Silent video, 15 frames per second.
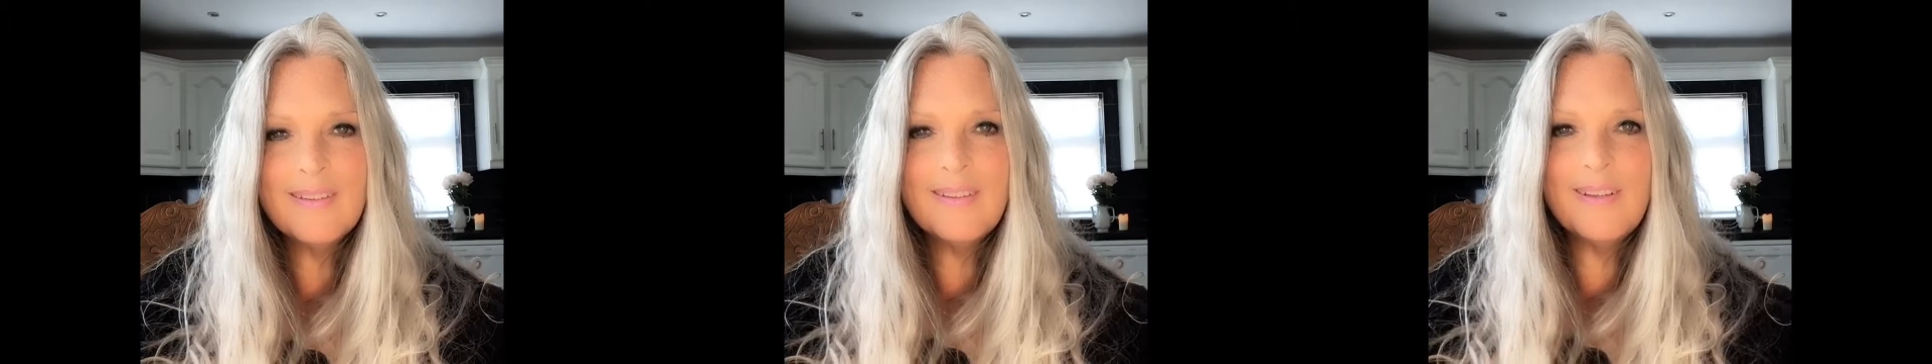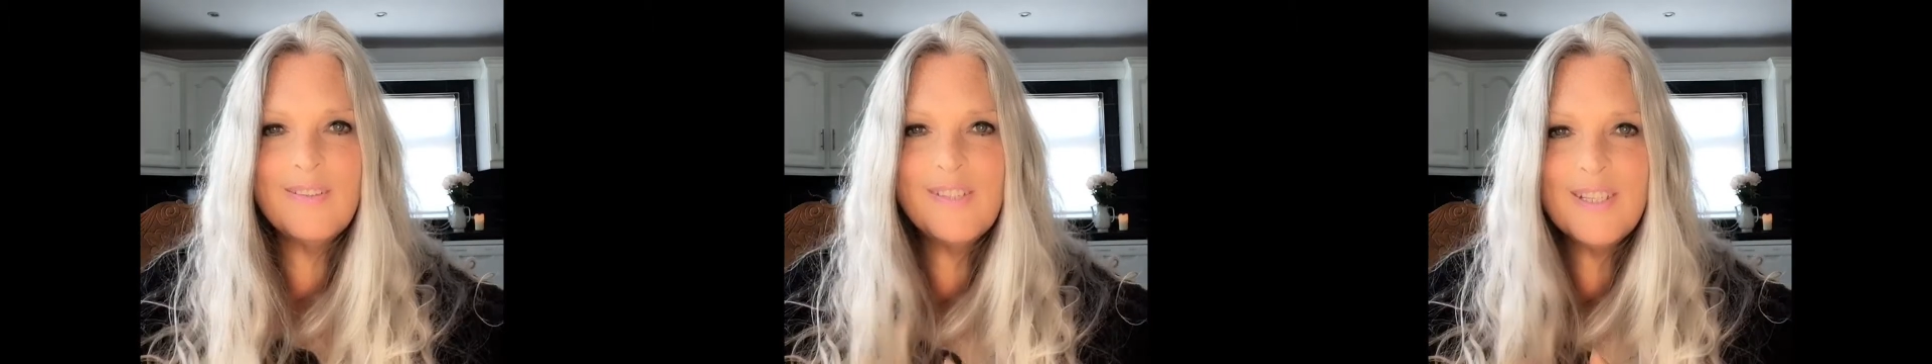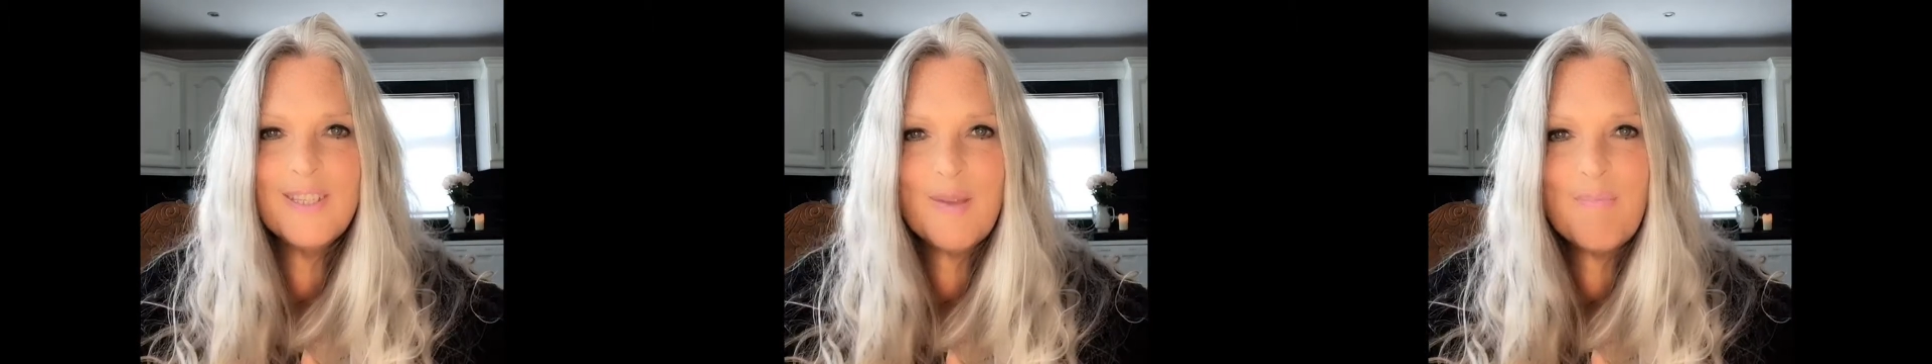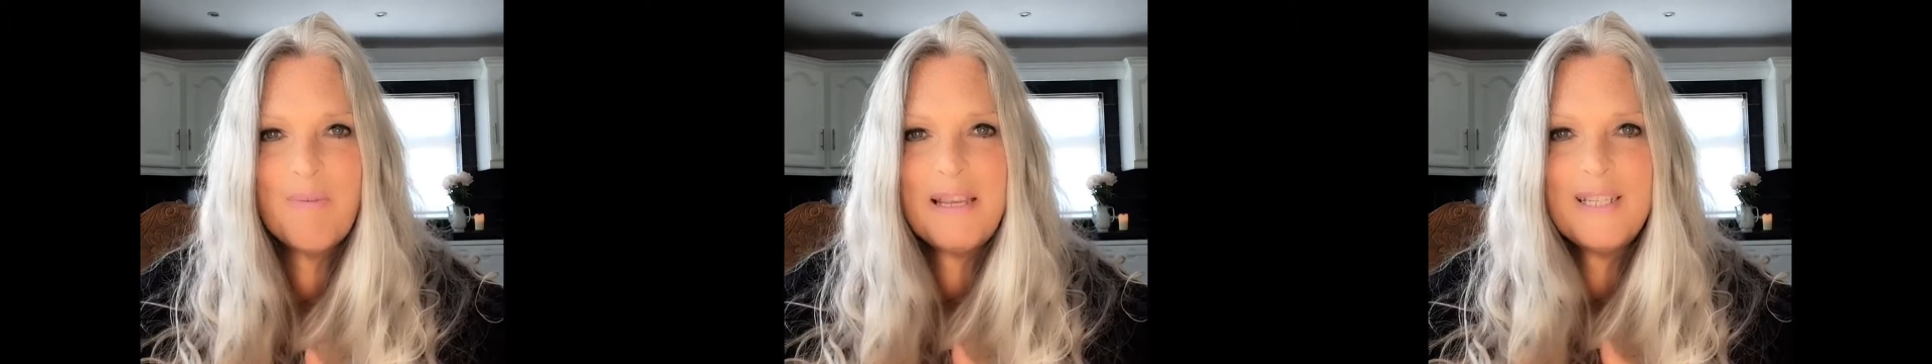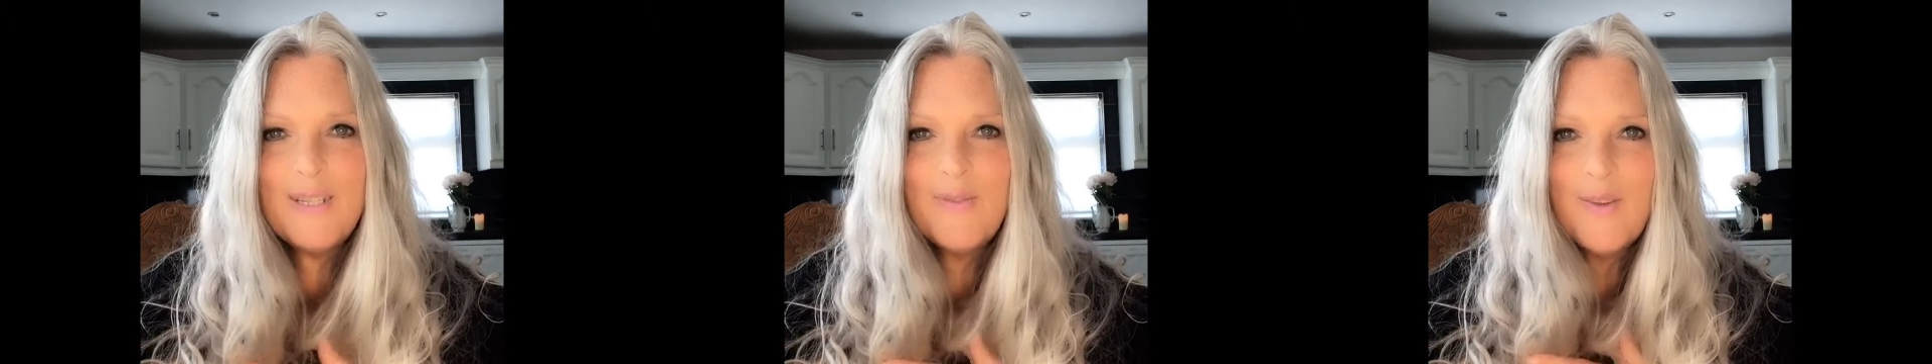Notice the
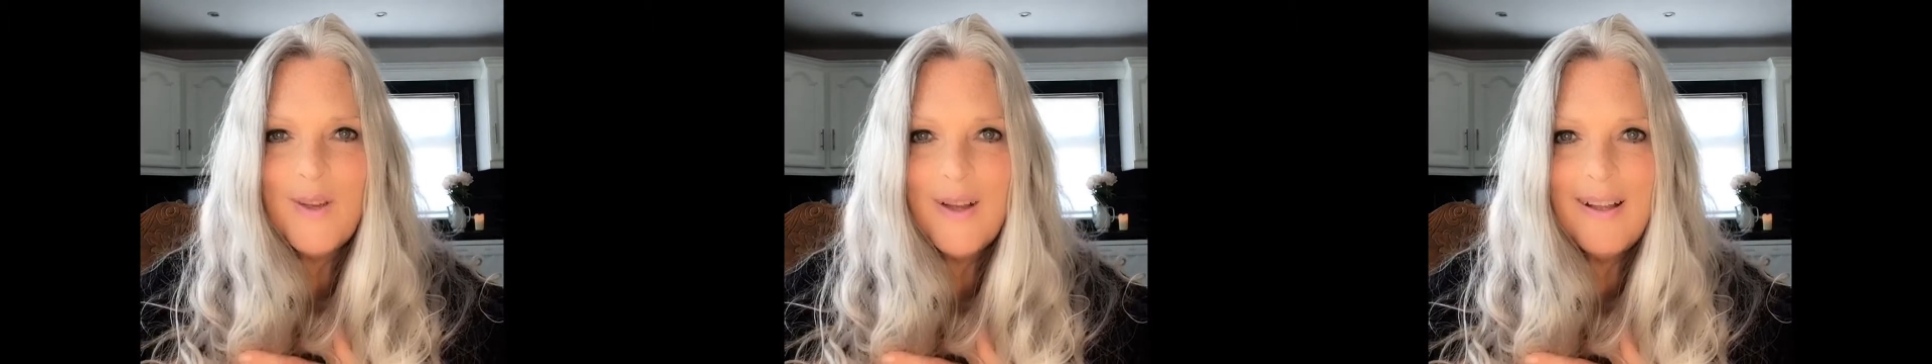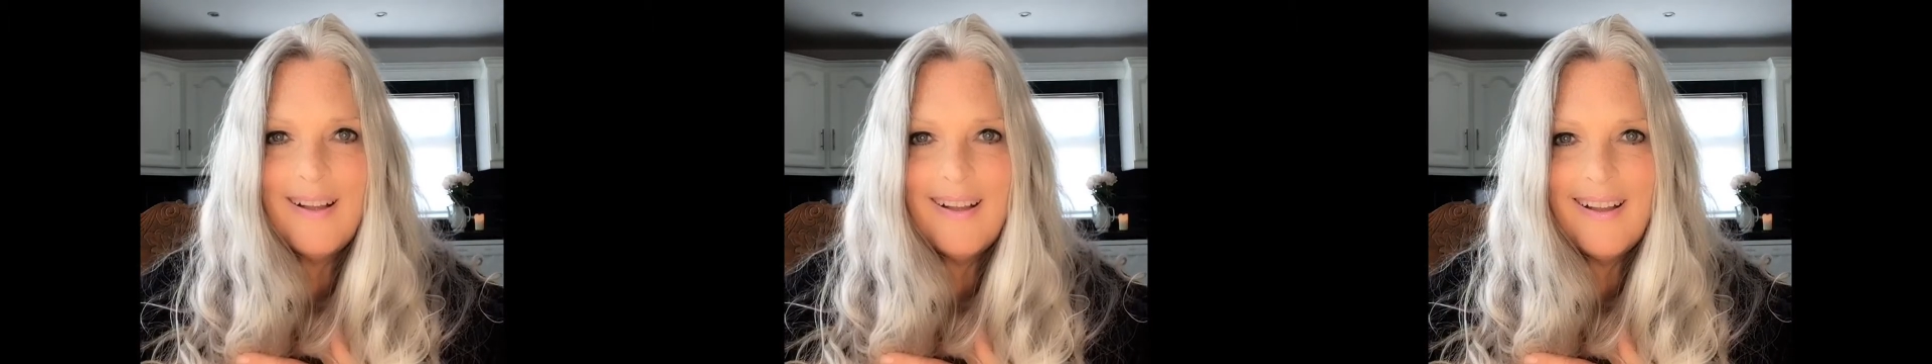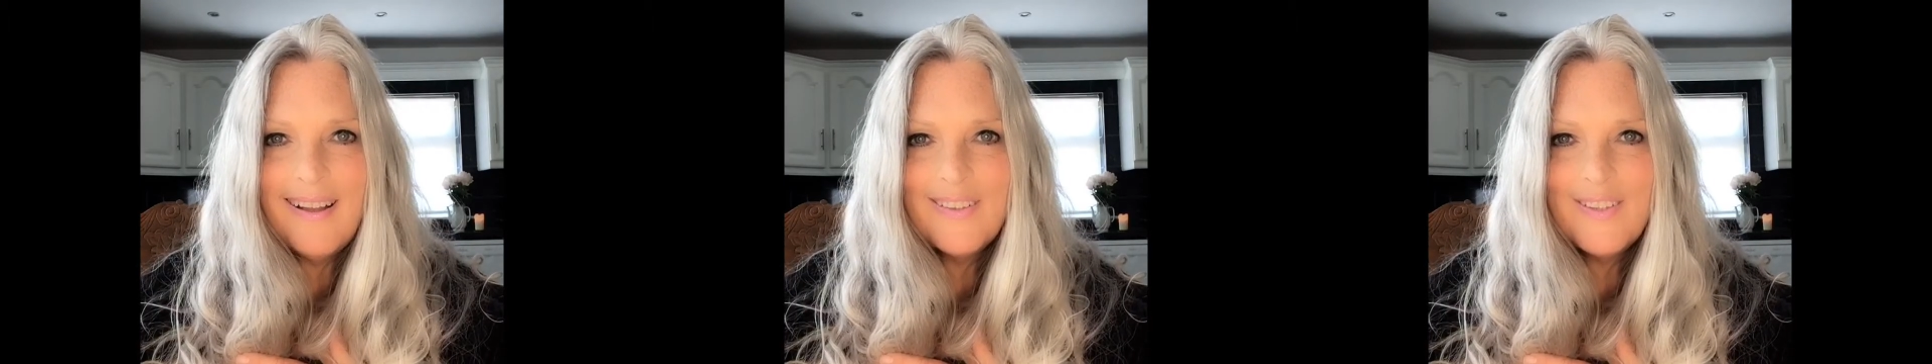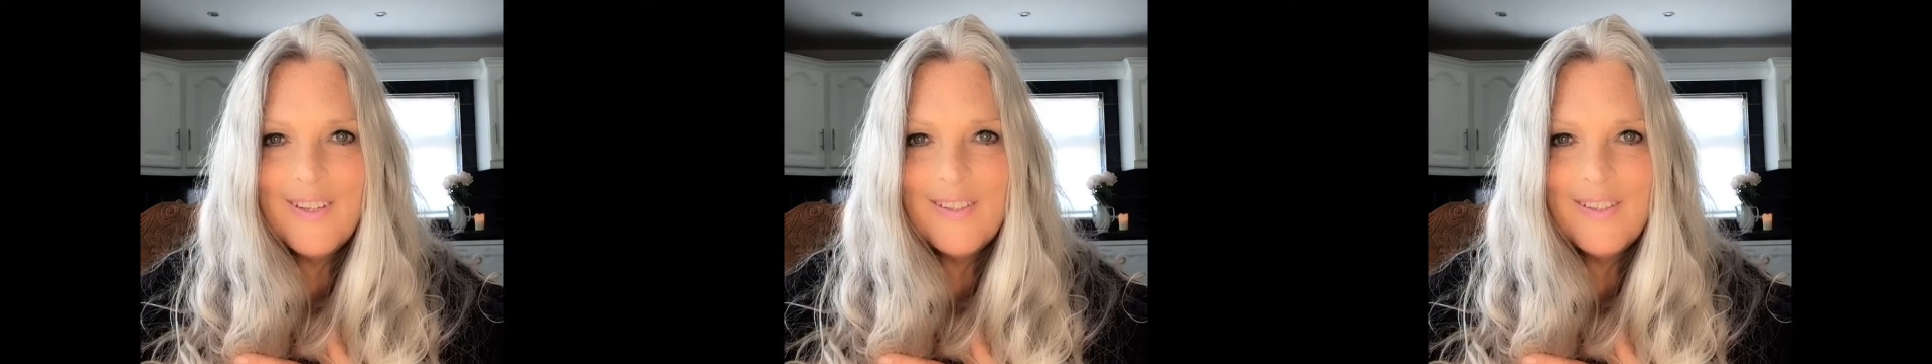beat of your heart.